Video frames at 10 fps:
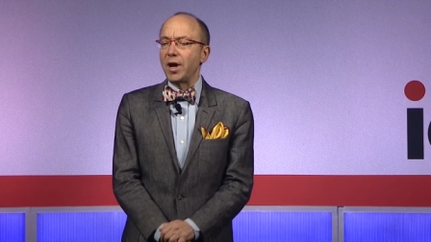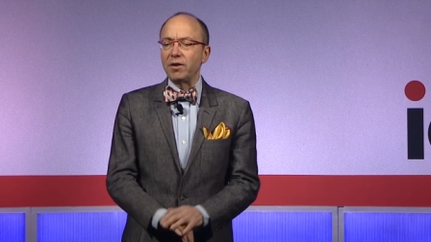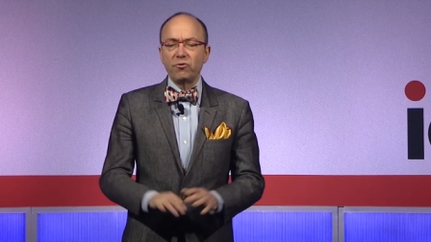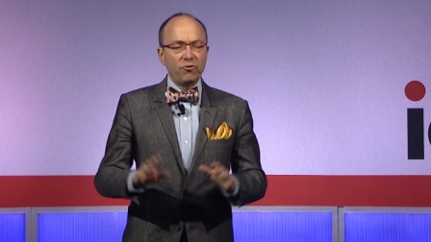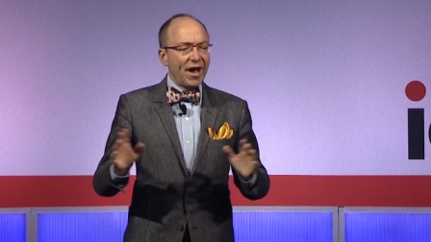
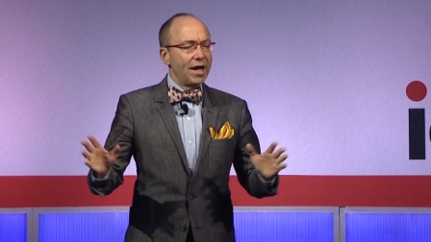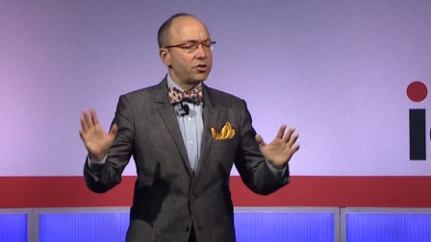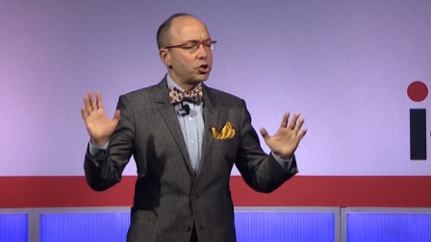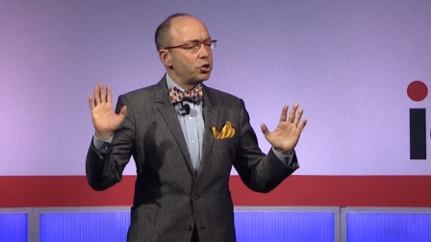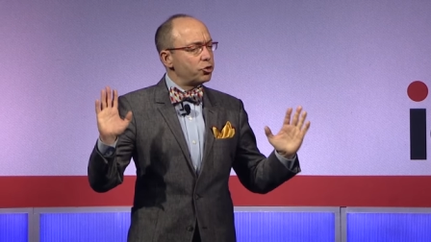
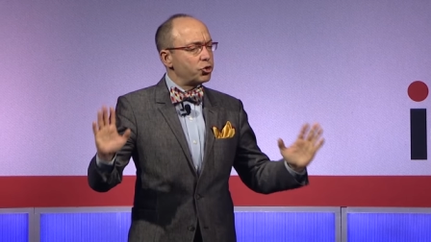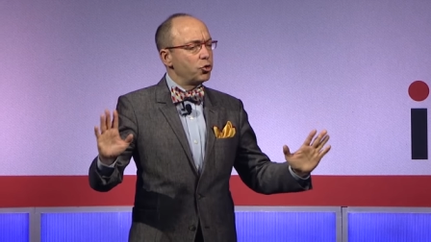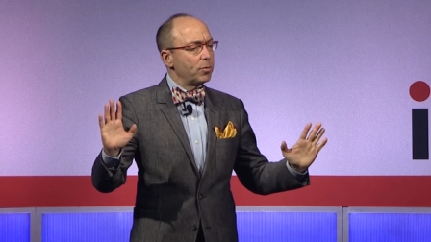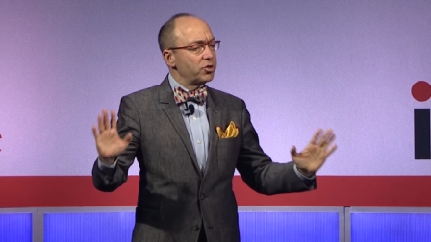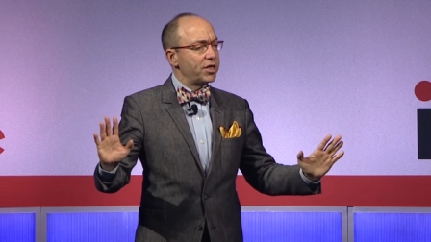advance
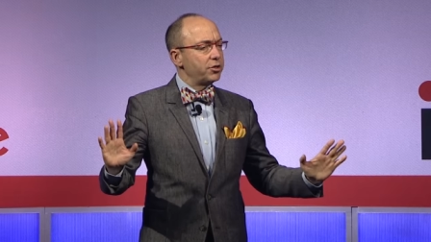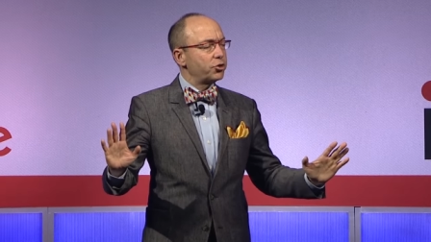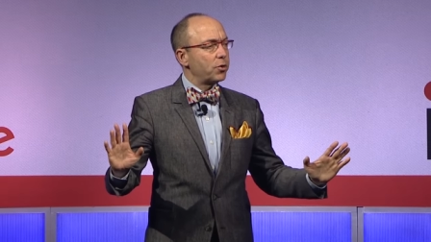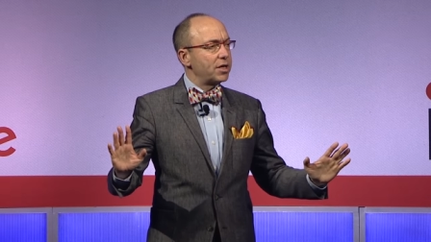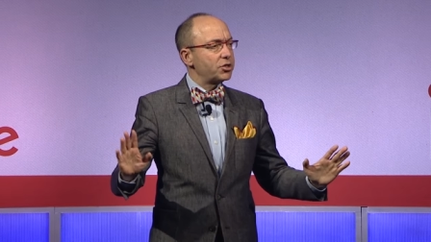consumers'
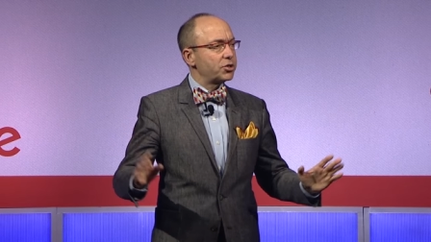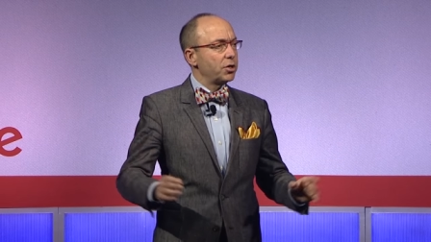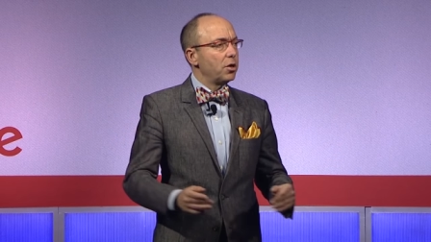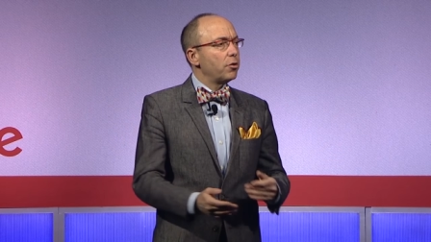interests